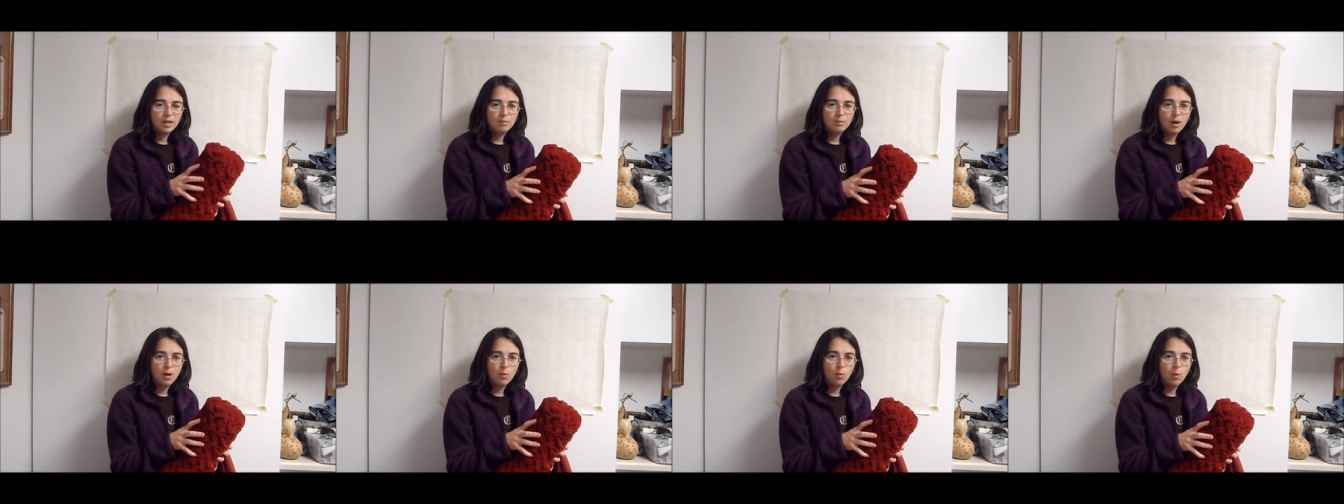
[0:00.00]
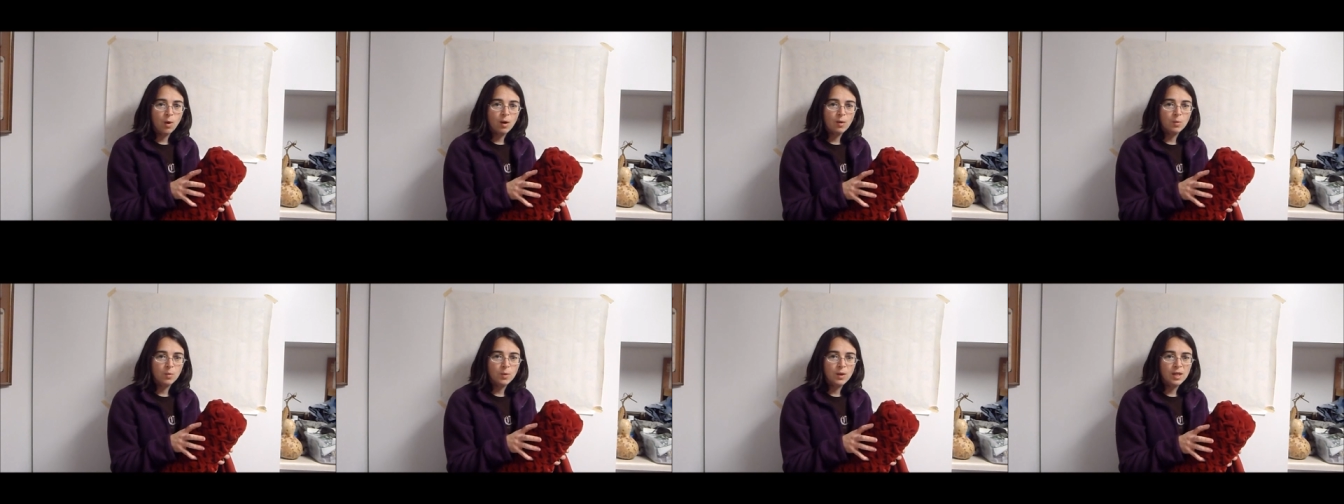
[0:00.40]
about
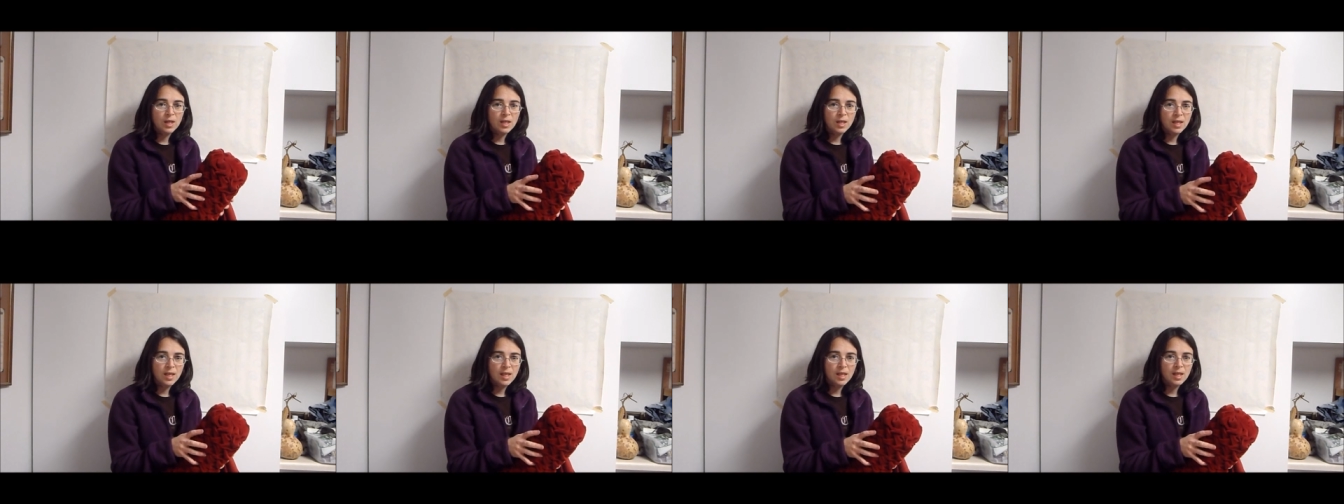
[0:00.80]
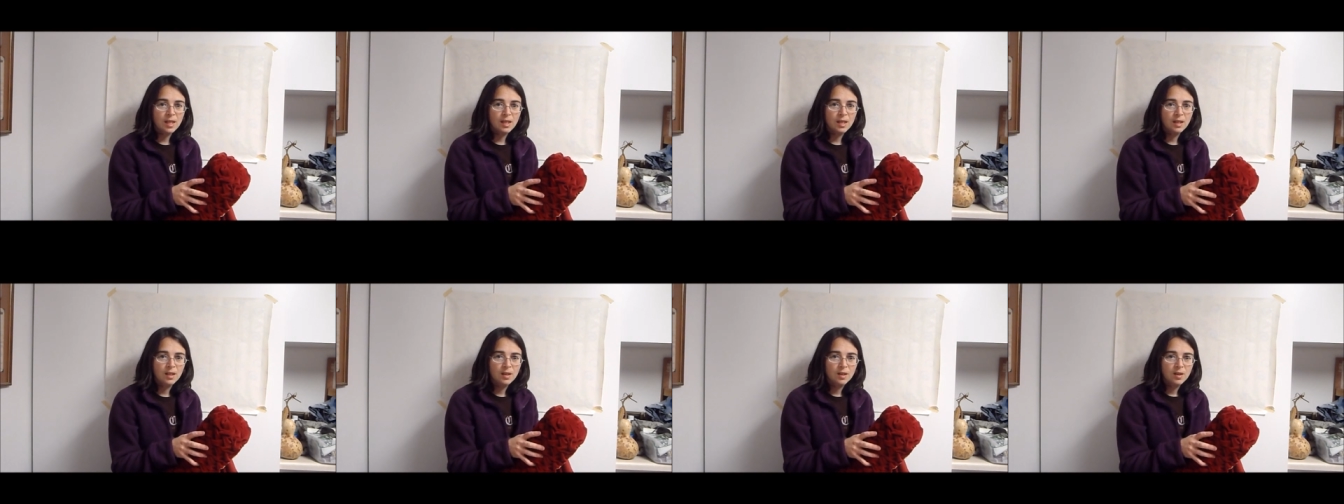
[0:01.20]
what we need,
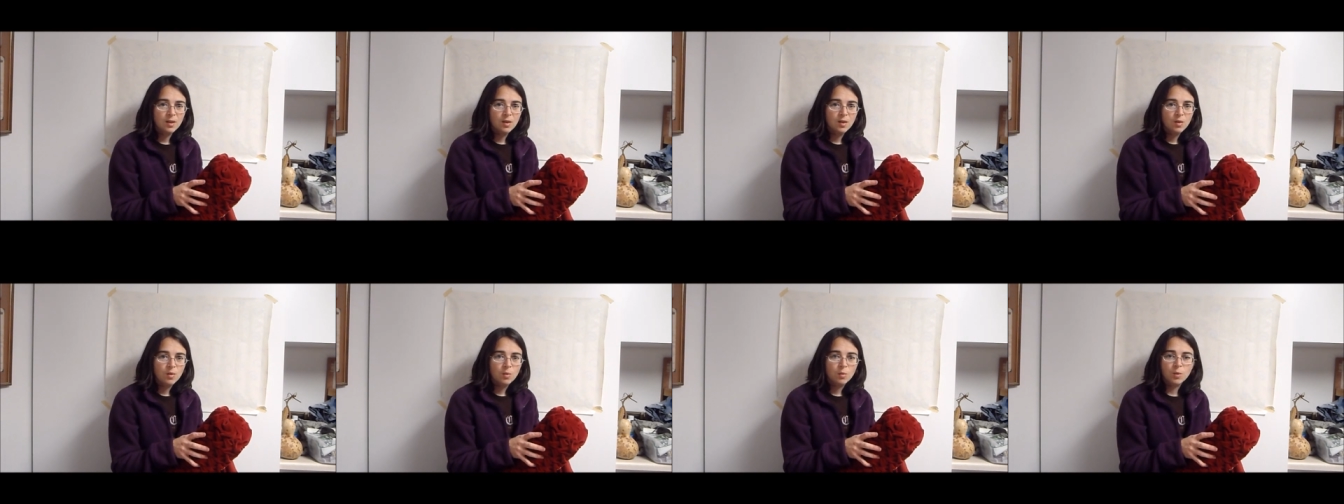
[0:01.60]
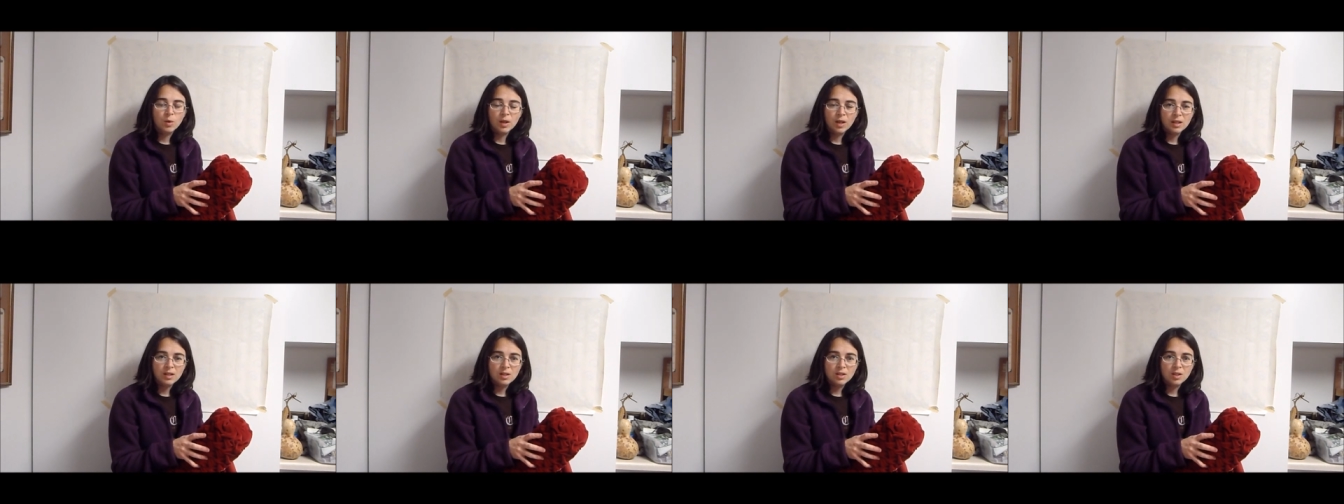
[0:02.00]
we'll
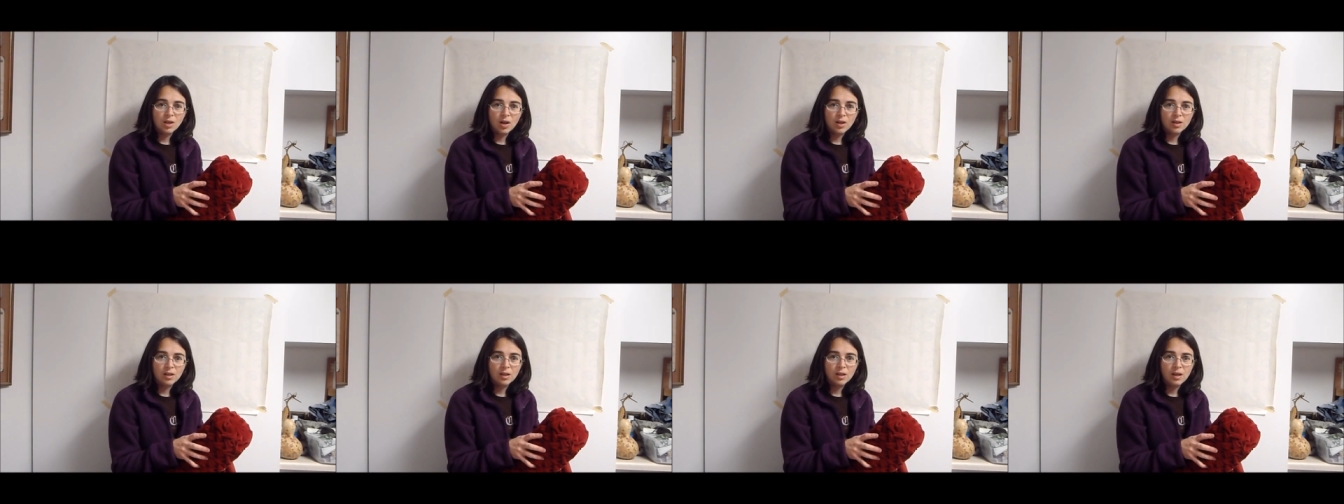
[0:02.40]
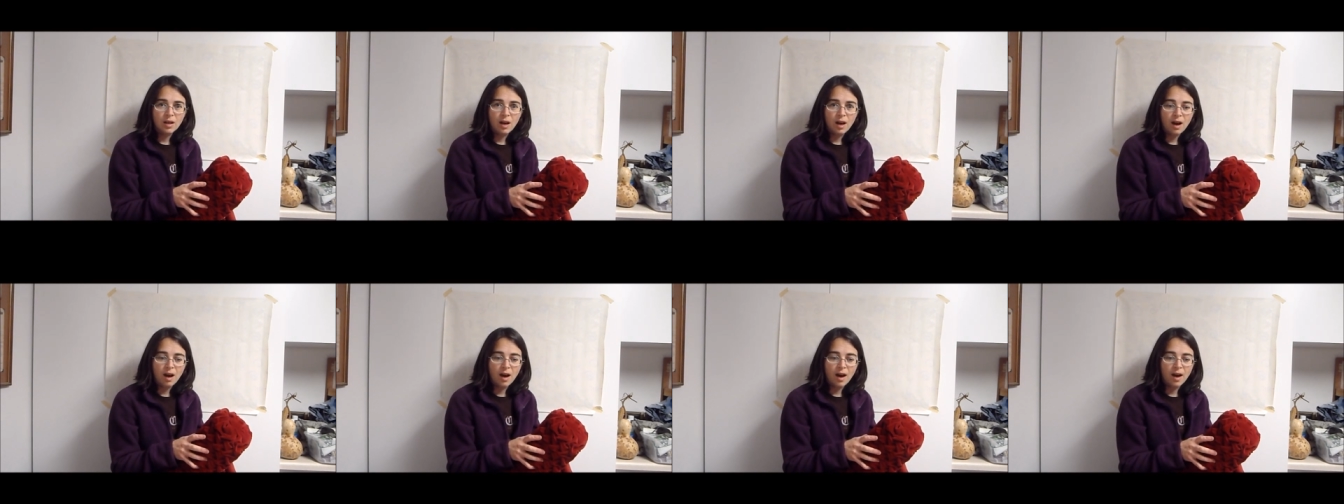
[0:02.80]
get started
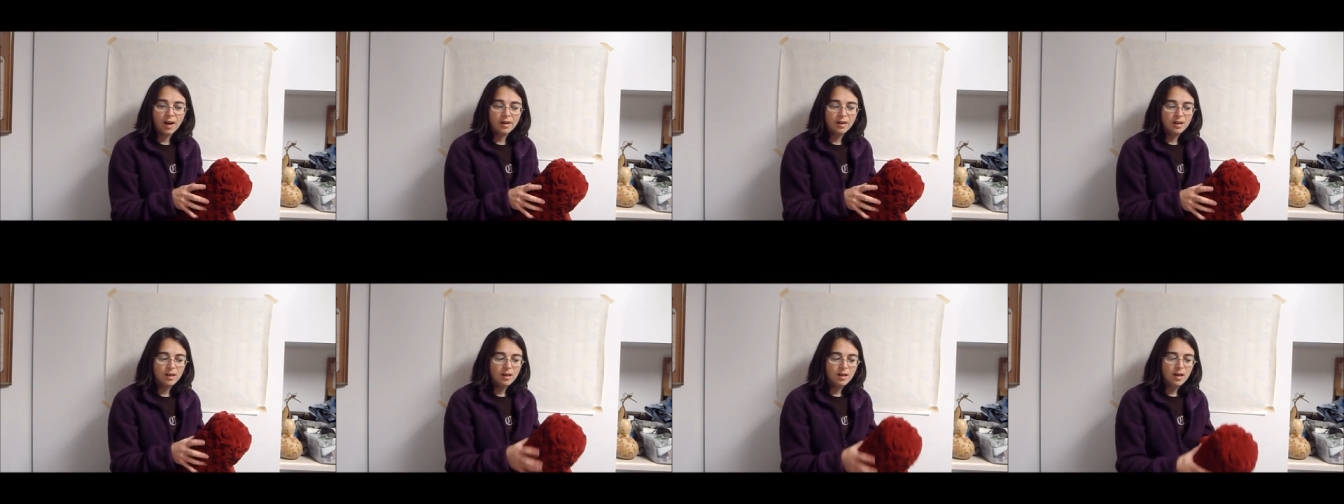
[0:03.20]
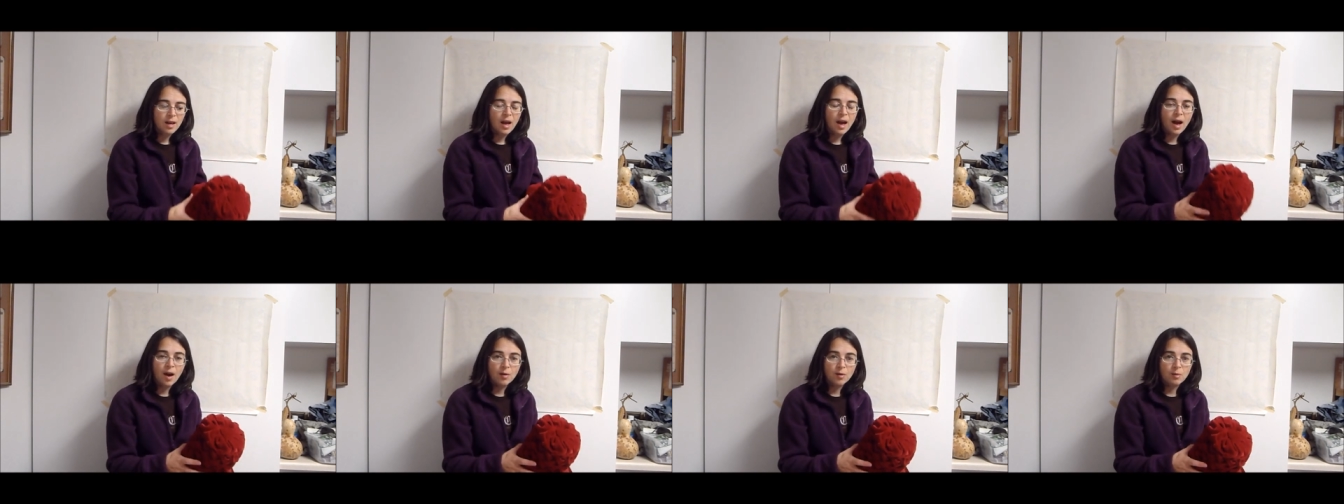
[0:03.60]
on
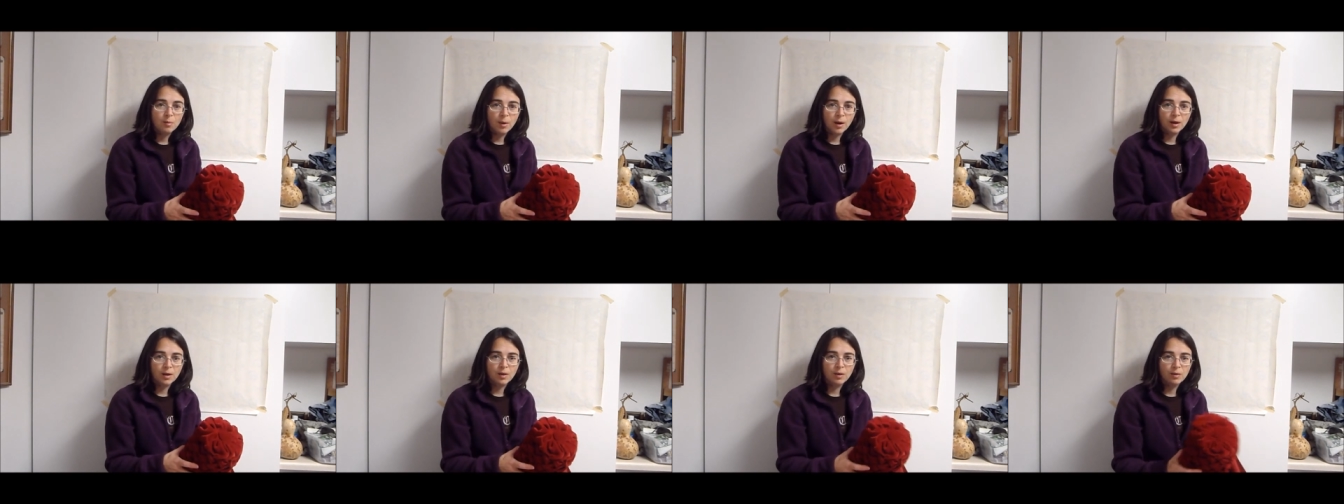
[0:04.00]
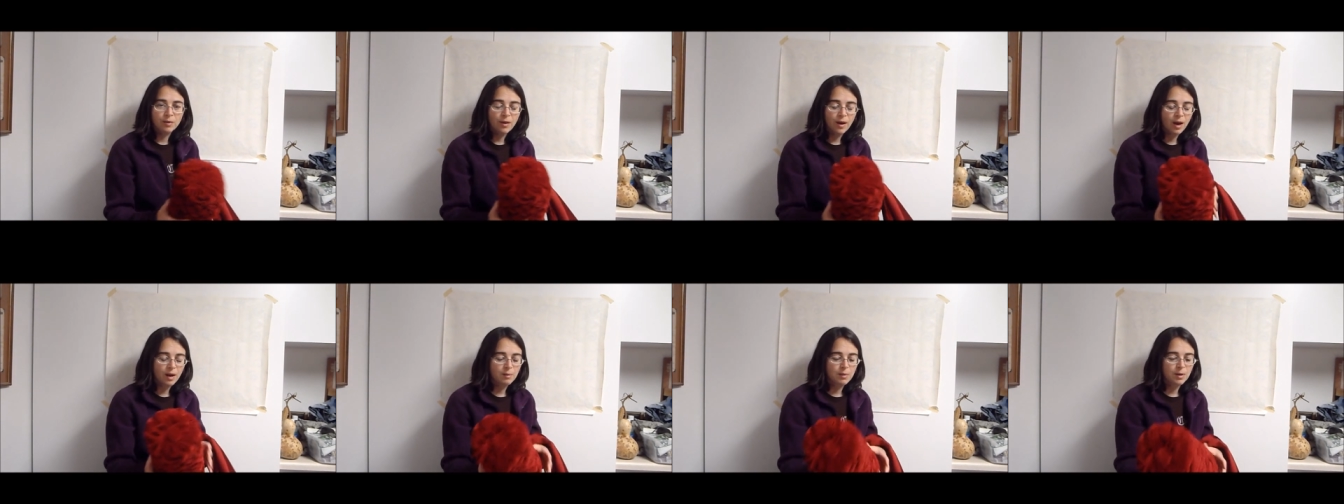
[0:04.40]
how to mark your
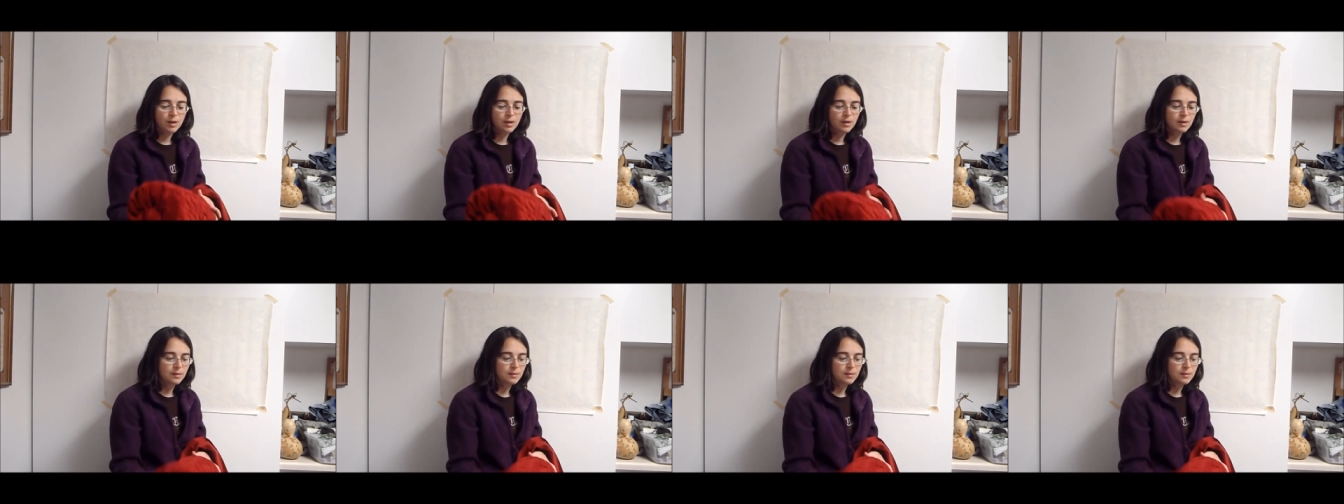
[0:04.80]
fabric.